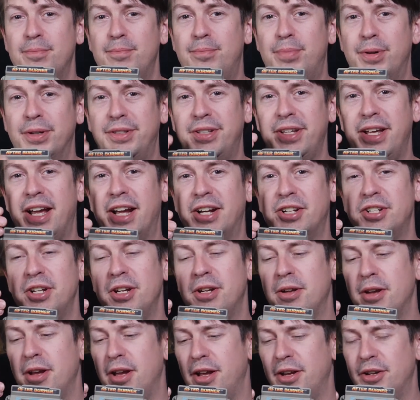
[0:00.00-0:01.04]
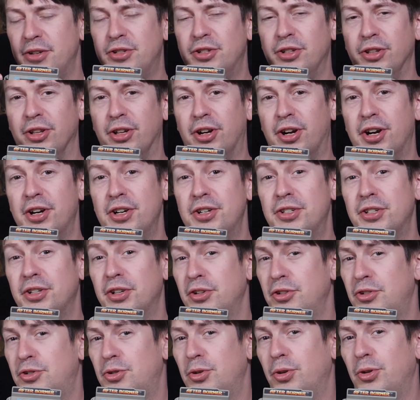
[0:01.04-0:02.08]
but they actually enlarge the
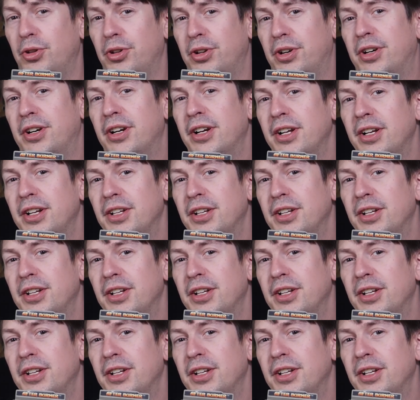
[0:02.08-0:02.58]
controller,